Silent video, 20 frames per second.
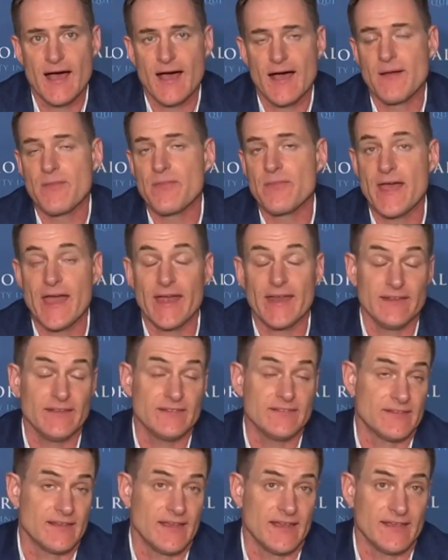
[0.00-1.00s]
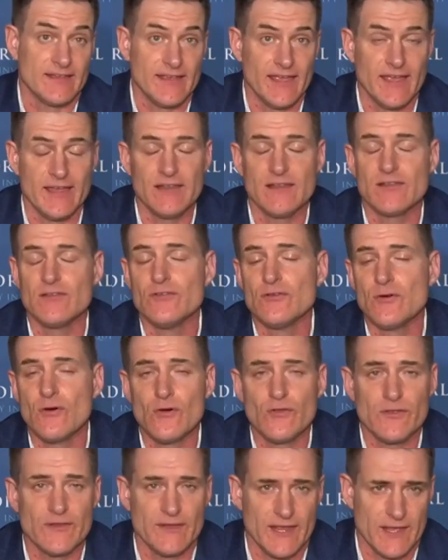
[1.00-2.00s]
That is, again,
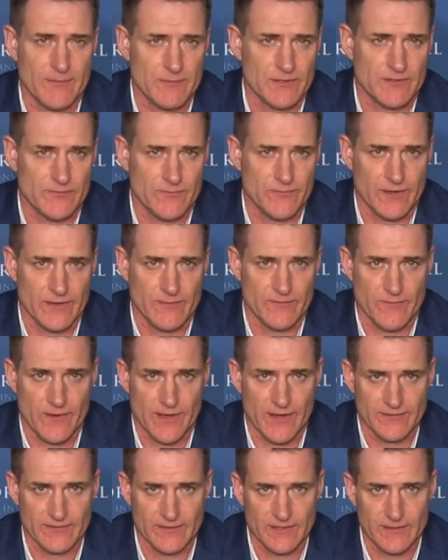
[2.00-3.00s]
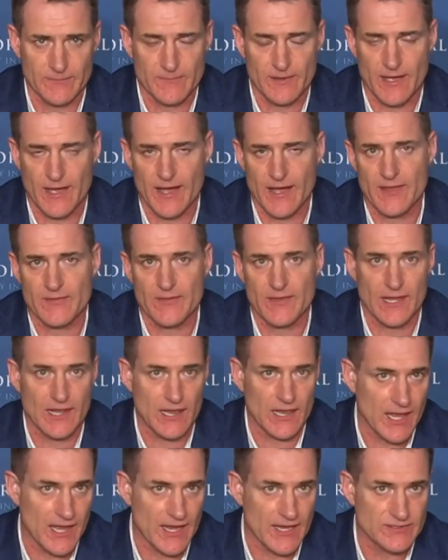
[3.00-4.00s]
Northern Hemisphere facing. Their
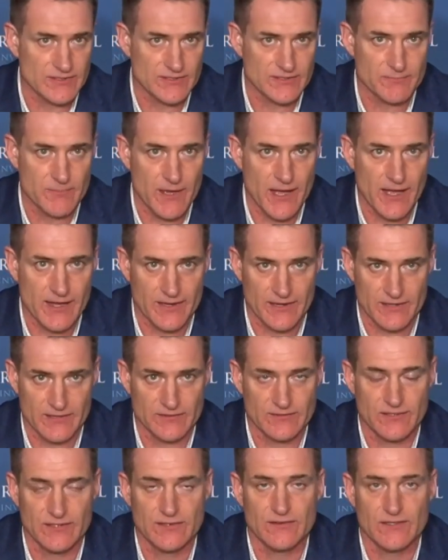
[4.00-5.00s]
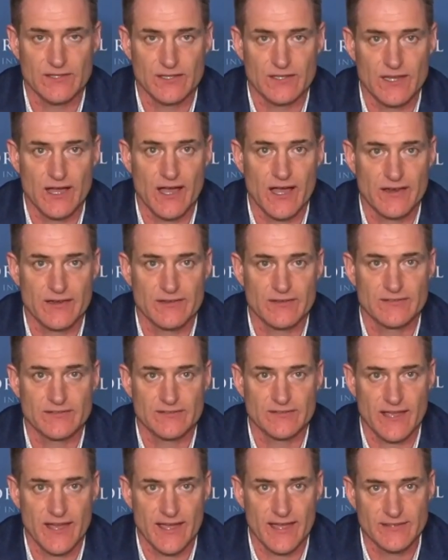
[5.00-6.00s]
largest market is in the United
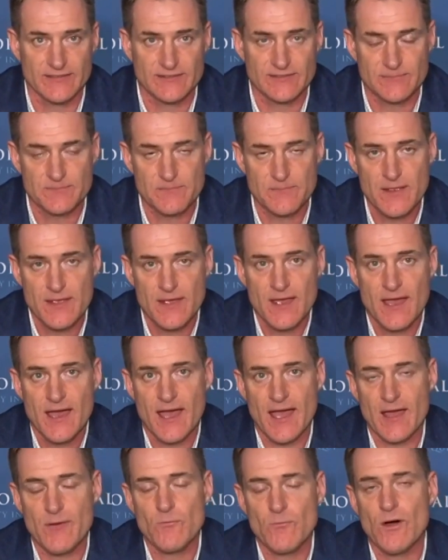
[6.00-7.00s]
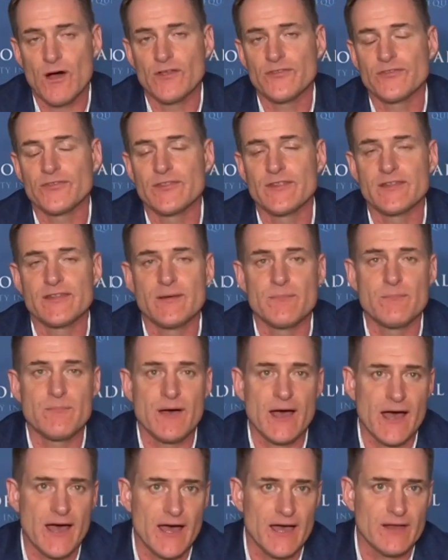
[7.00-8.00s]
States. And whilst the
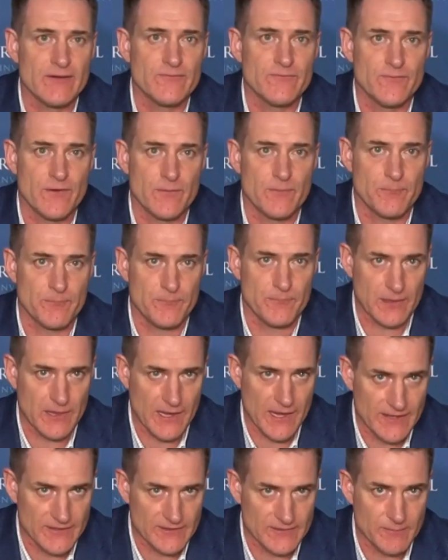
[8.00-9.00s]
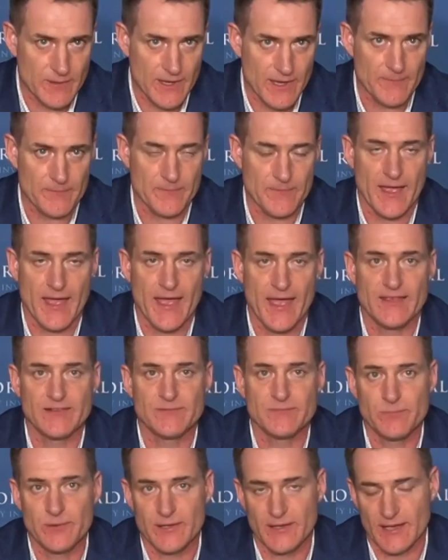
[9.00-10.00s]
demand for plasma
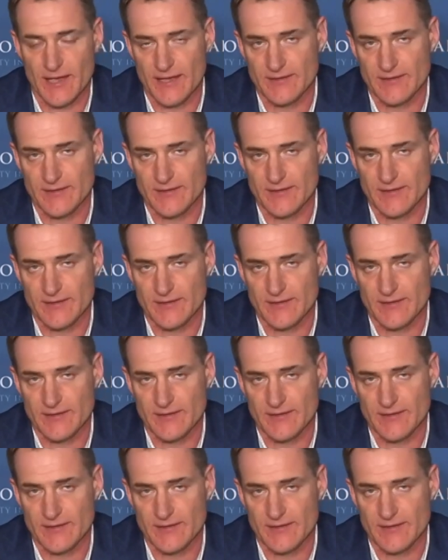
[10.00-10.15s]
has